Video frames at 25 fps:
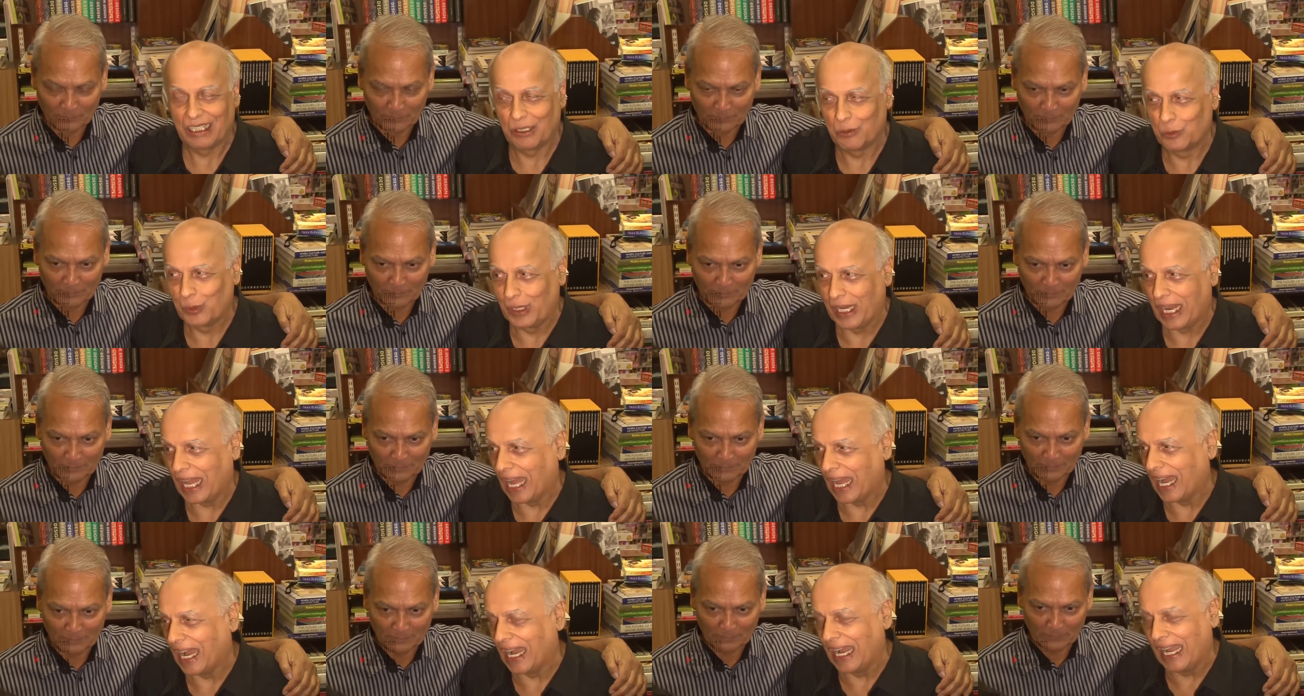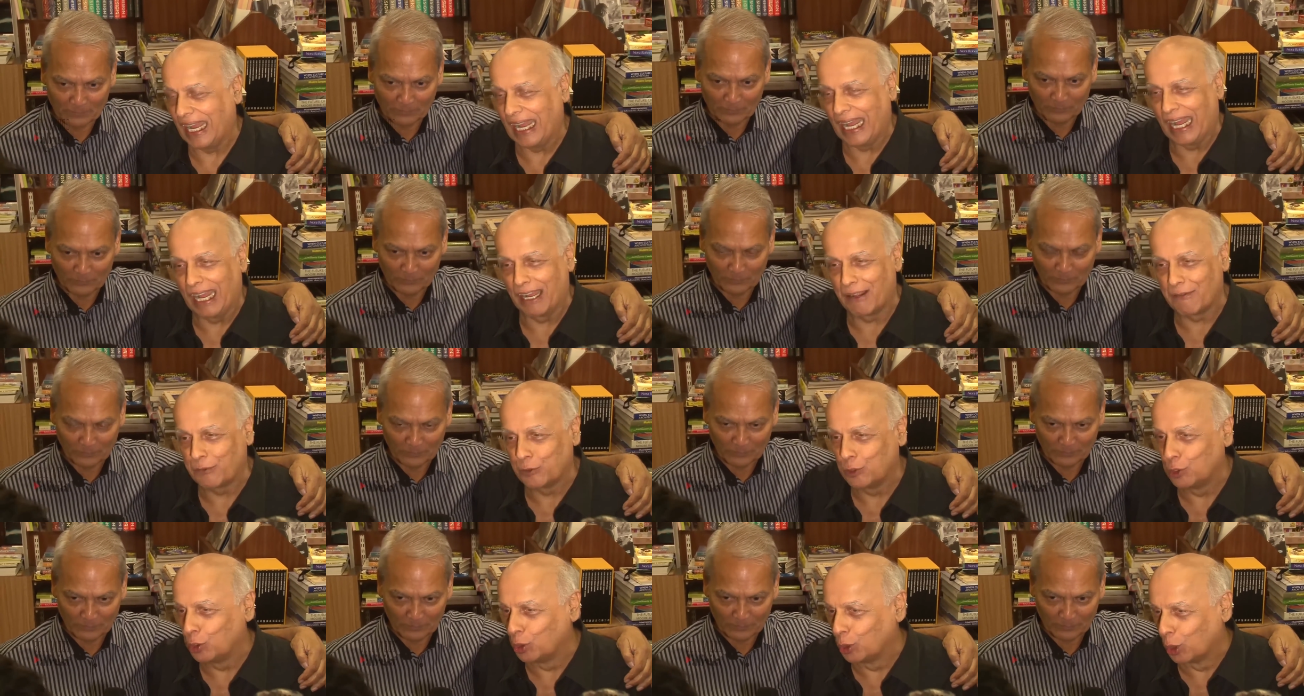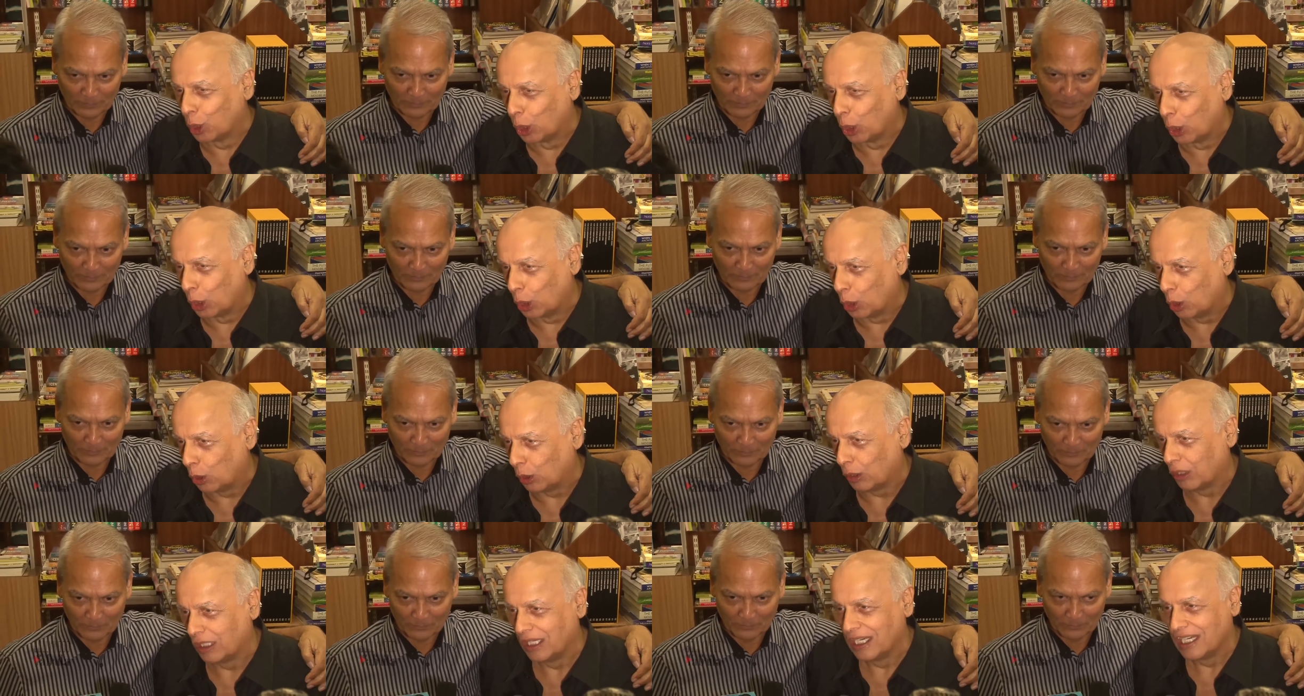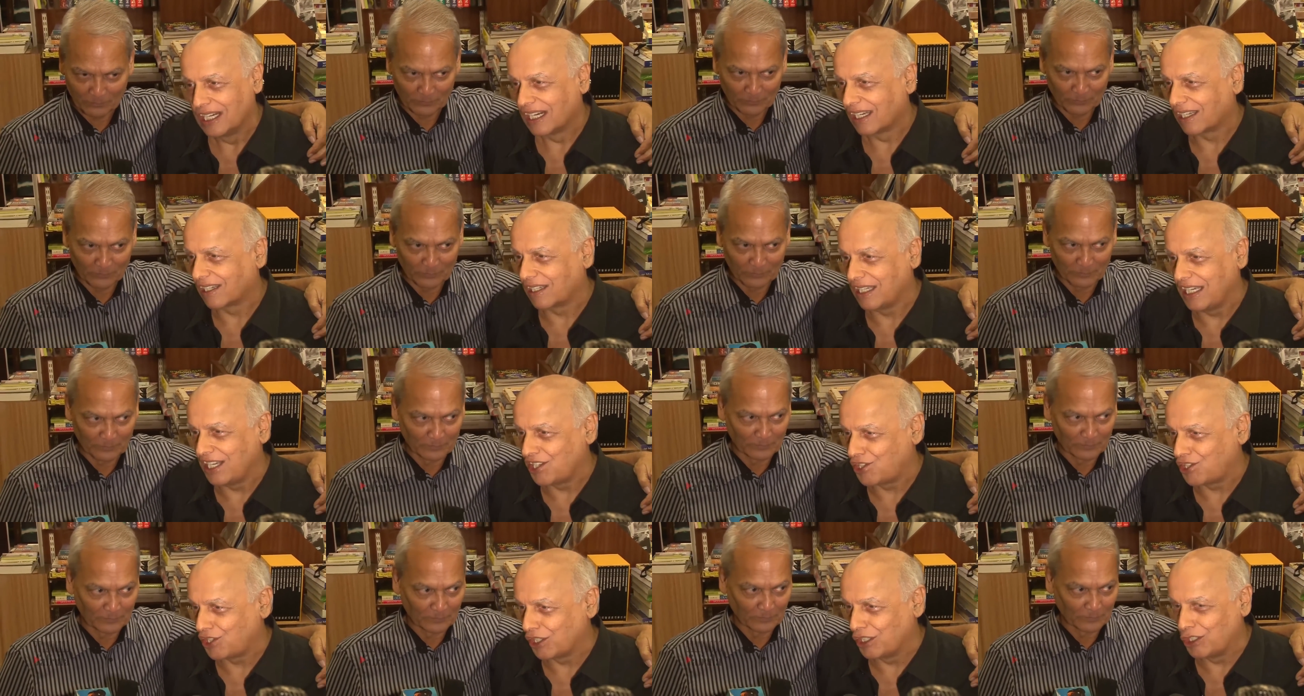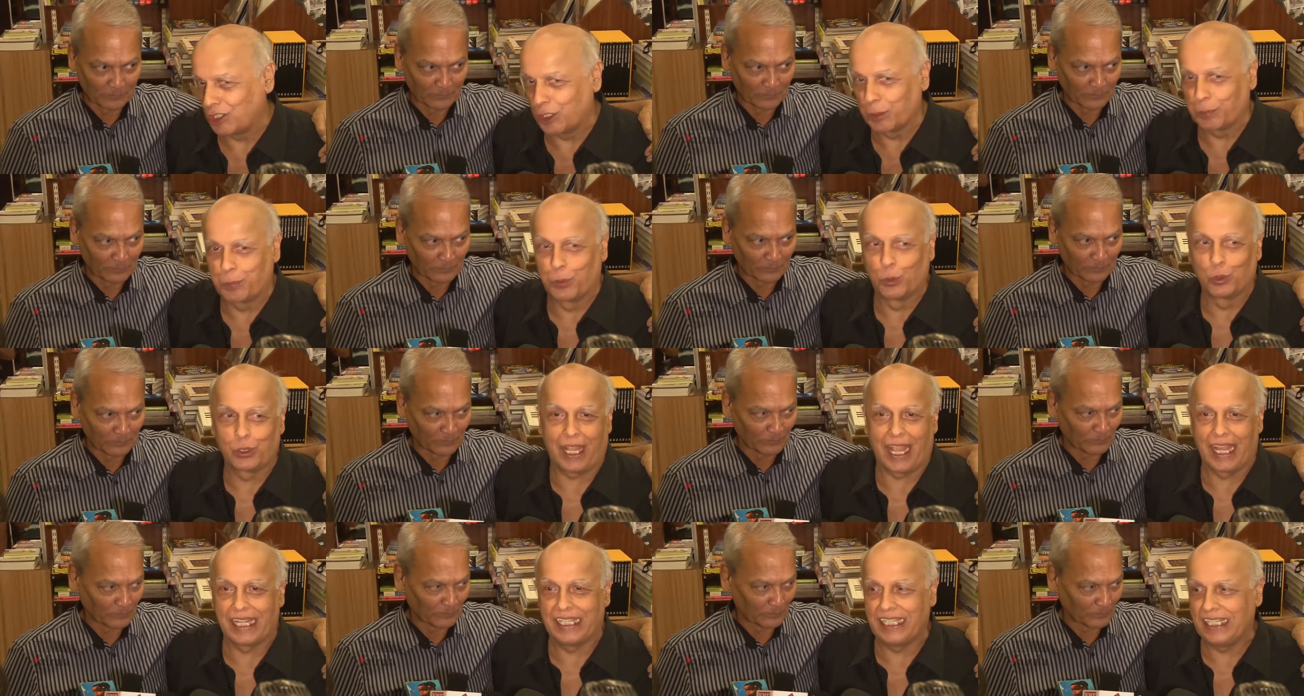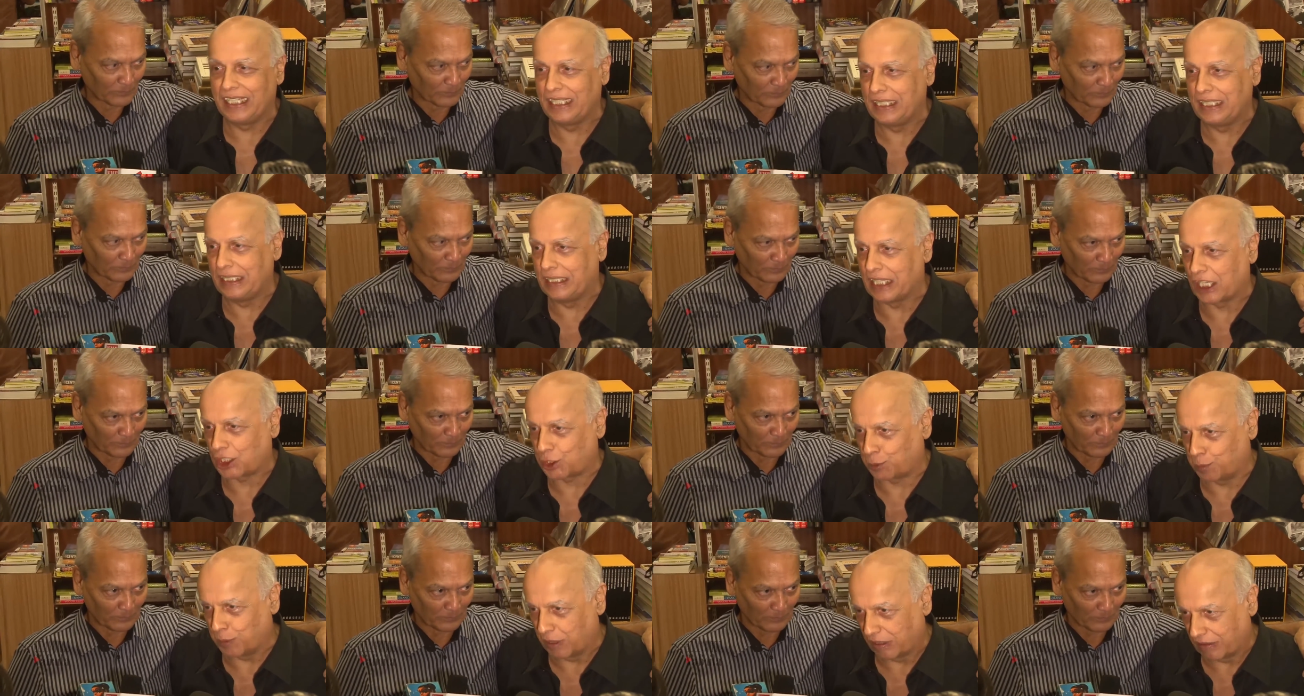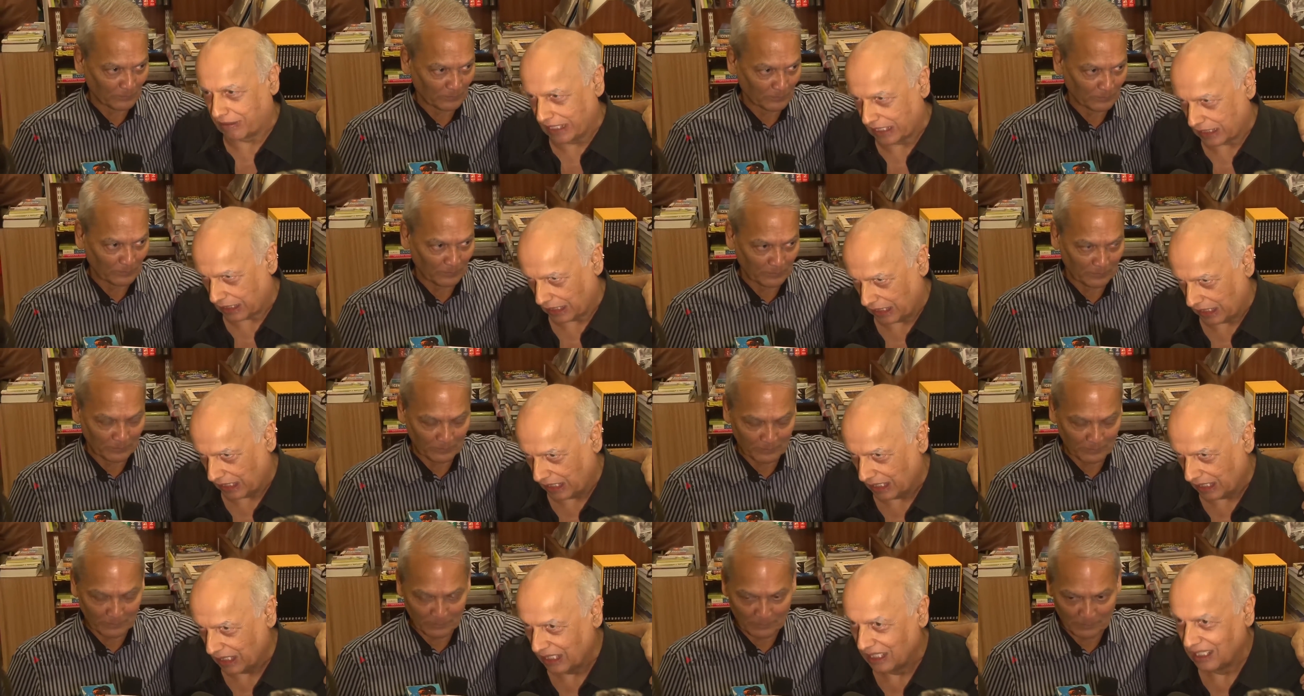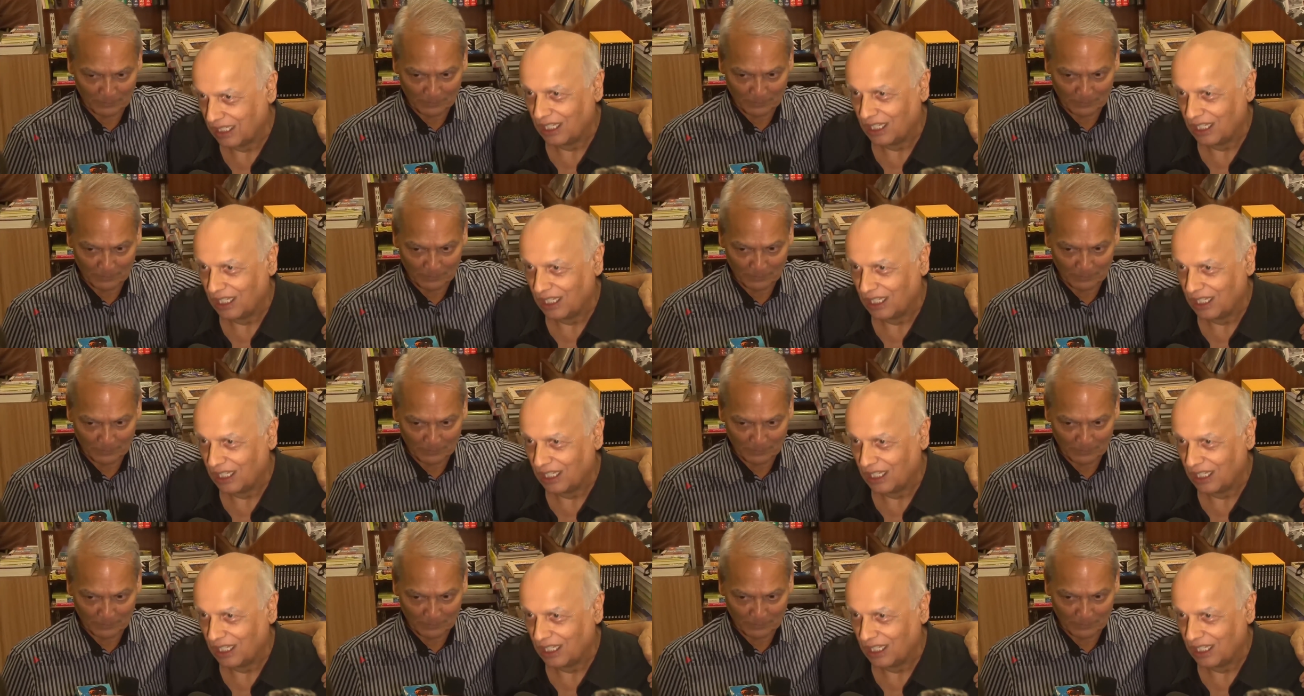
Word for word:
Speaker 1: Well, I have no reason to put any Lakshman Rekha